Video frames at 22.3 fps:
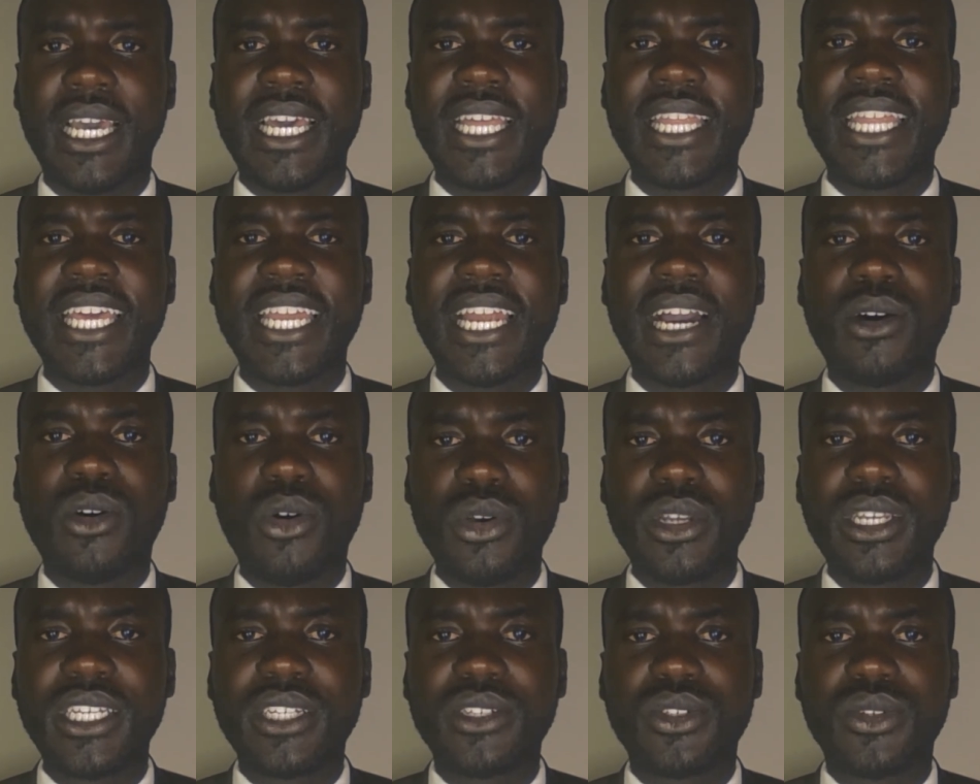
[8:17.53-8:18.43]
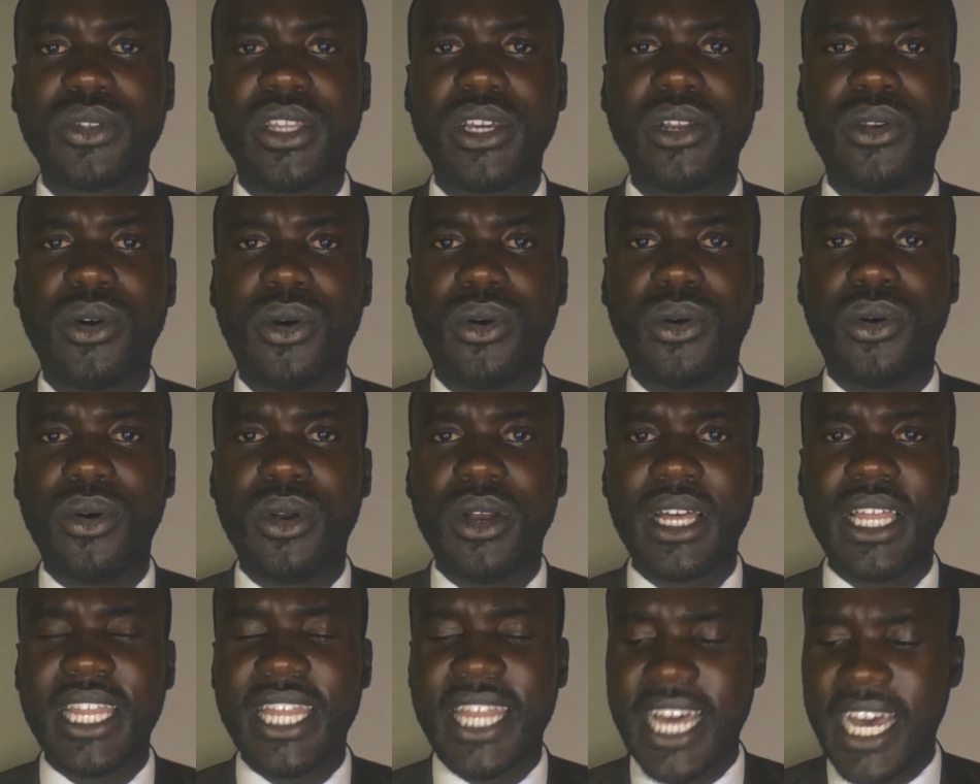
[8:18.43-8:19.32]
then according to the law,
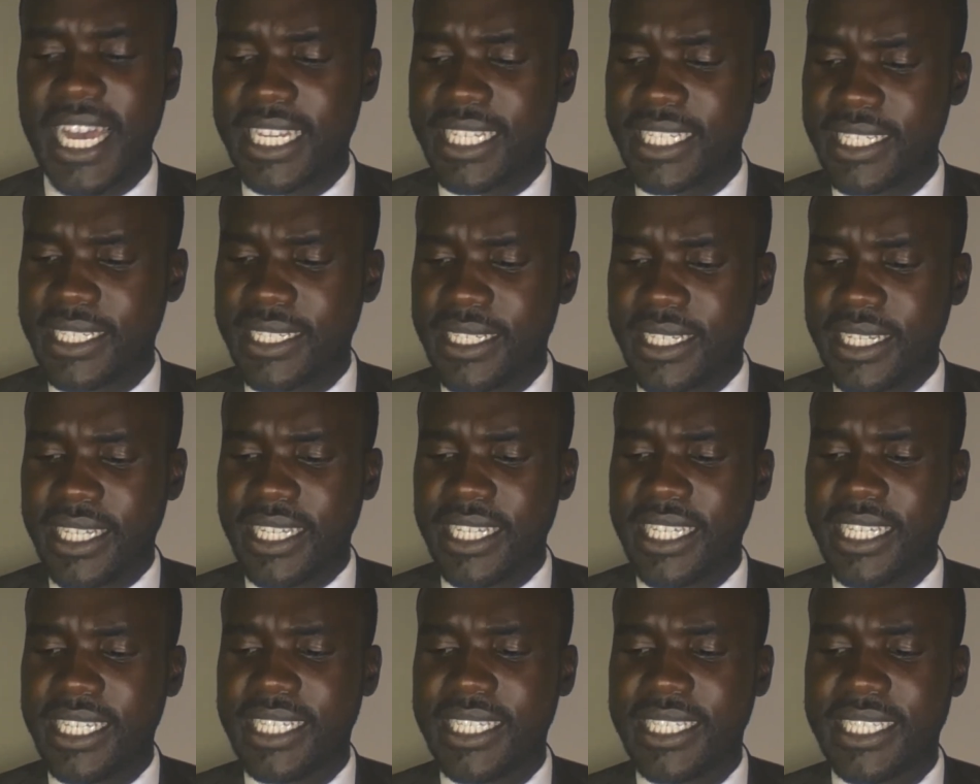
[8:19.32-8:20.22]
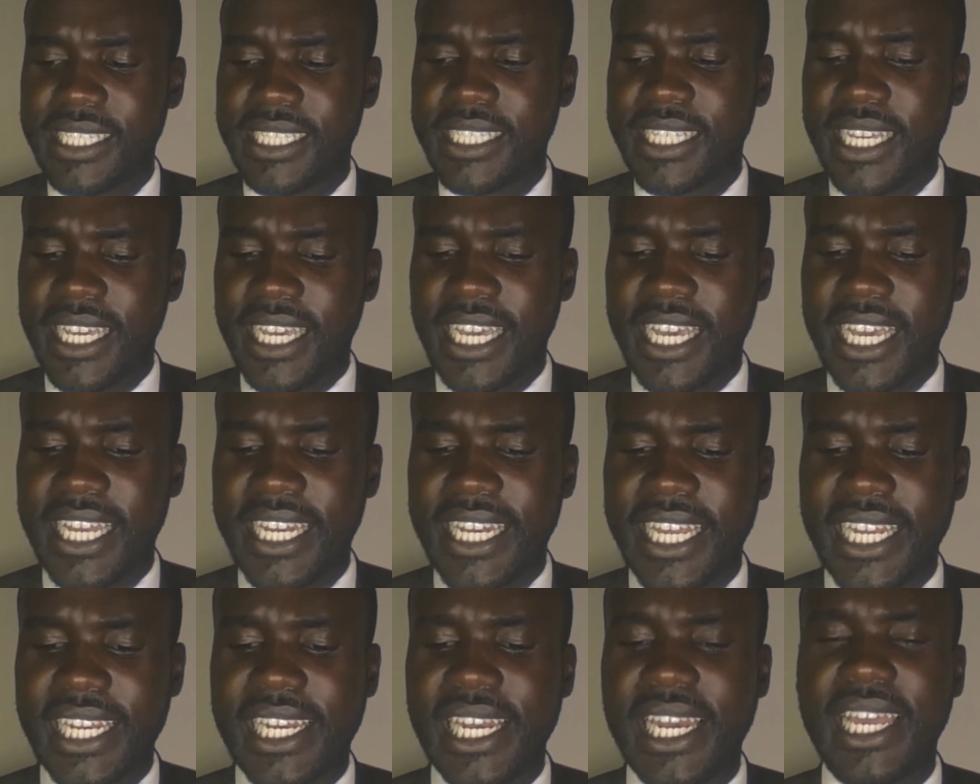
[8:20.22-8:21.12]
that is a
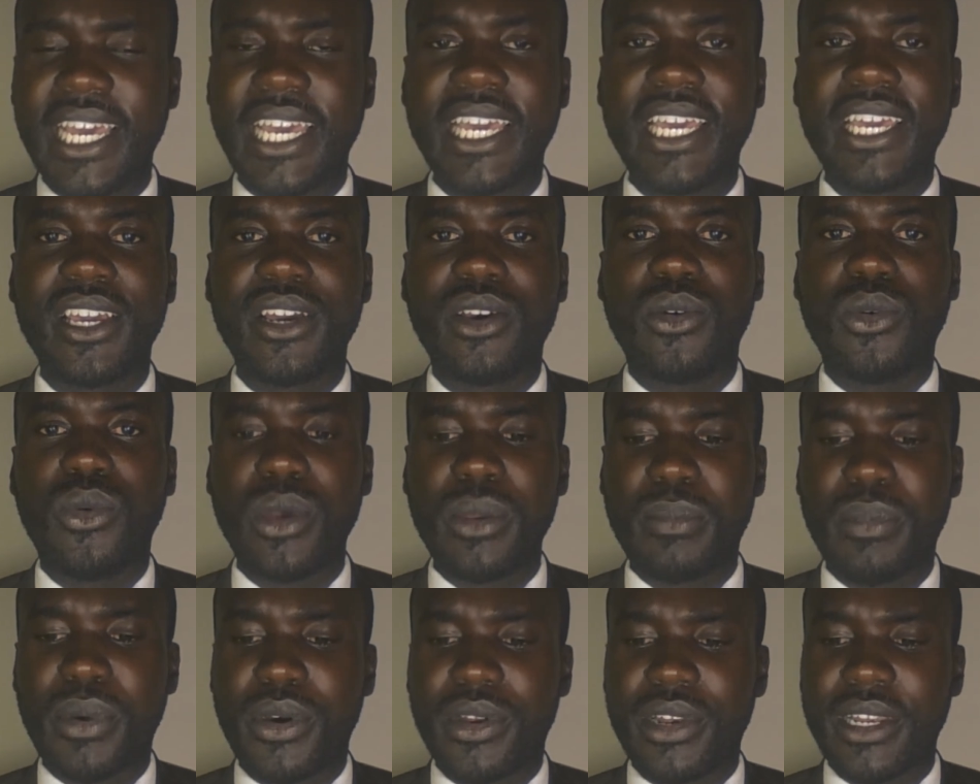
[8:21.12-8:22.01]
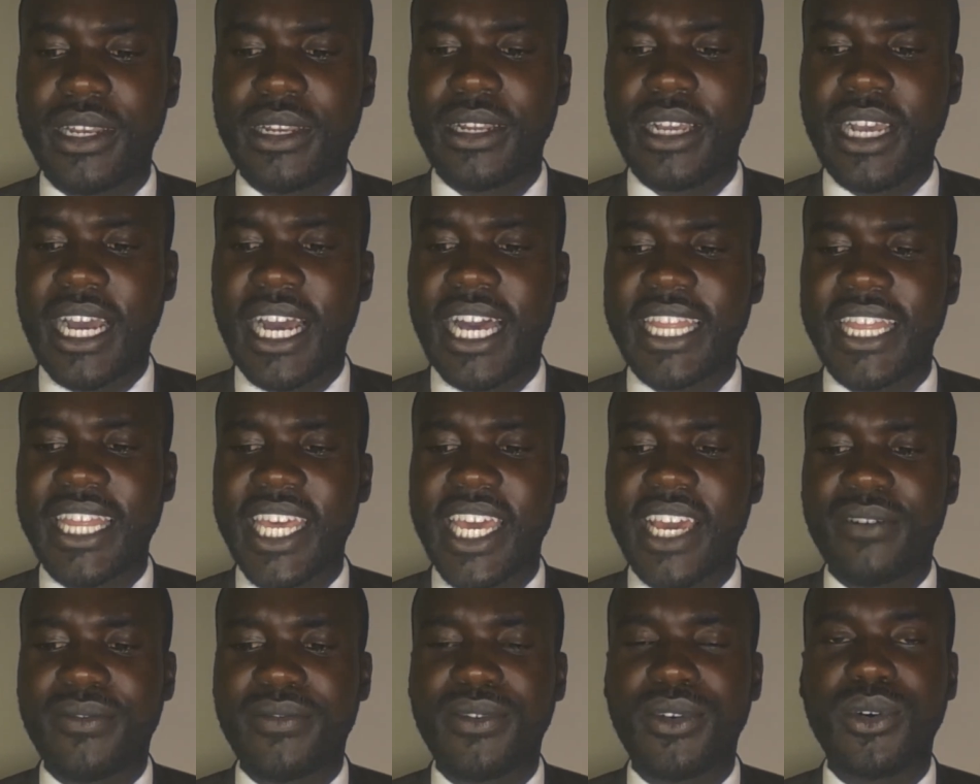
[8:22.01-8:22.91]
deadly weapon, and
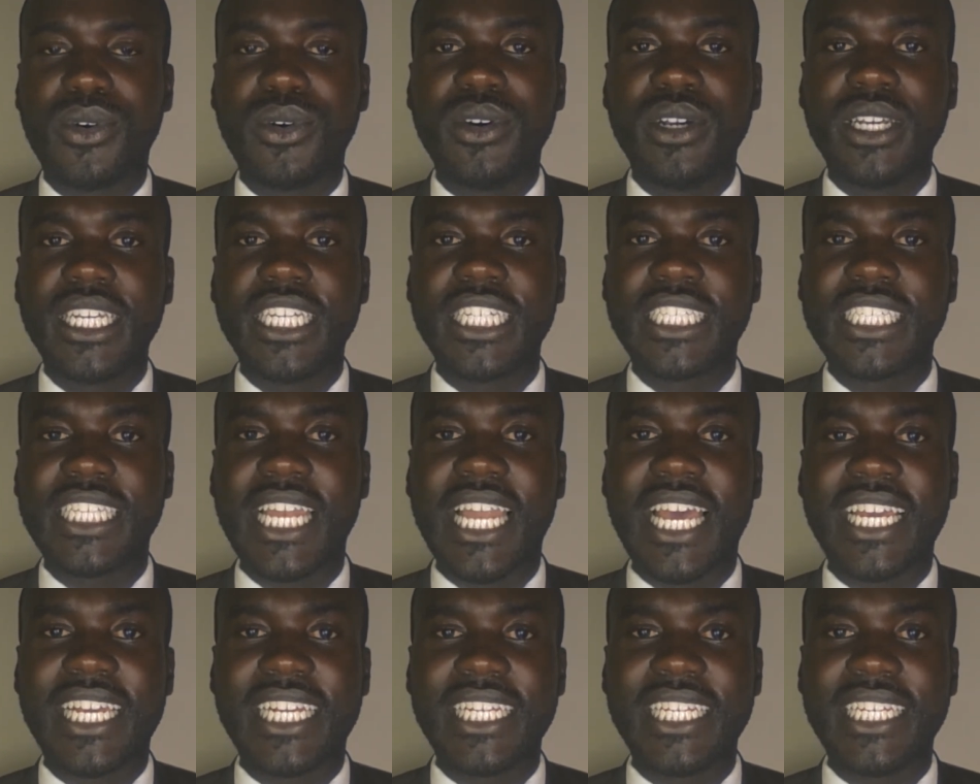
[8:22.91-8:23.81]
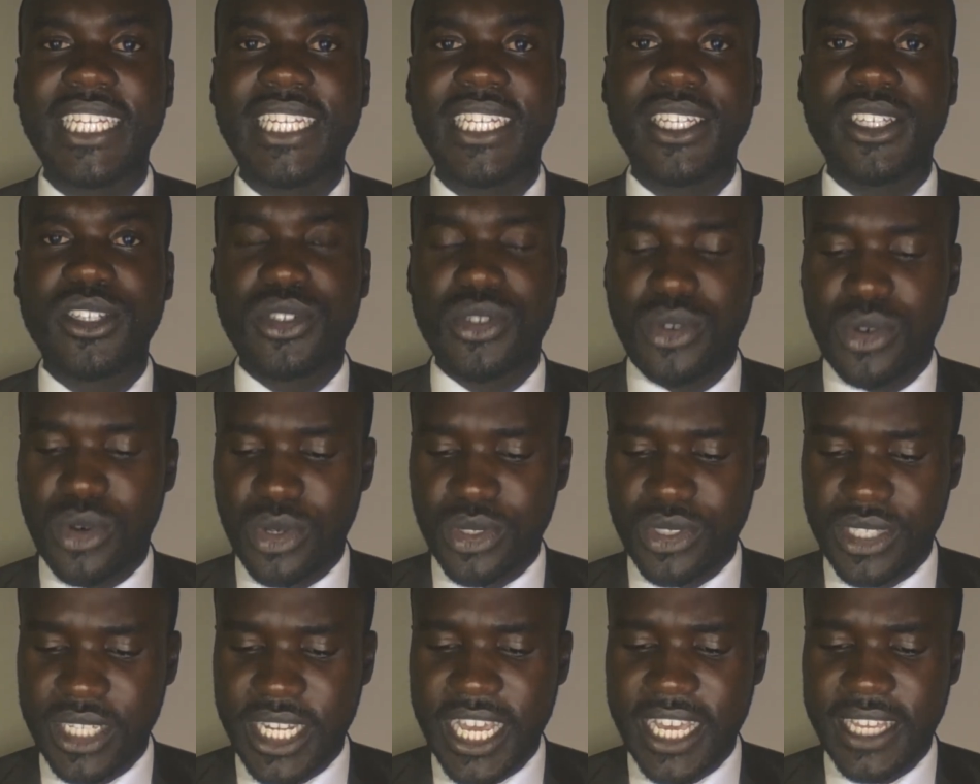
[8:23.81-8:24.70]
therefore it's likely to
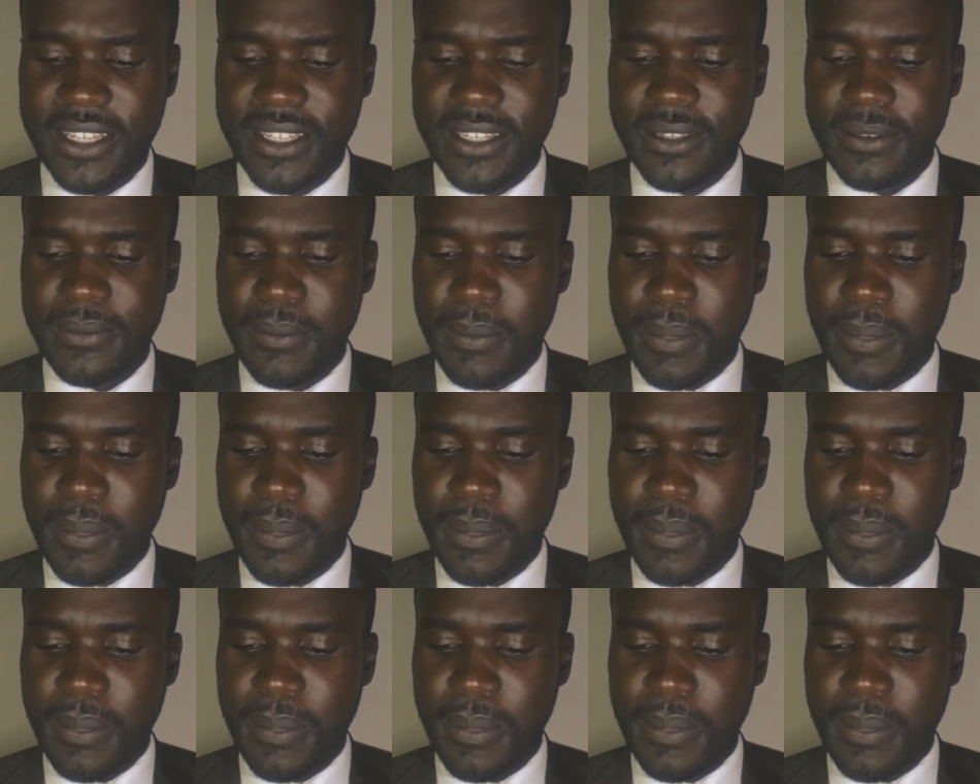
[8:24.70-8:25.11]
cause death.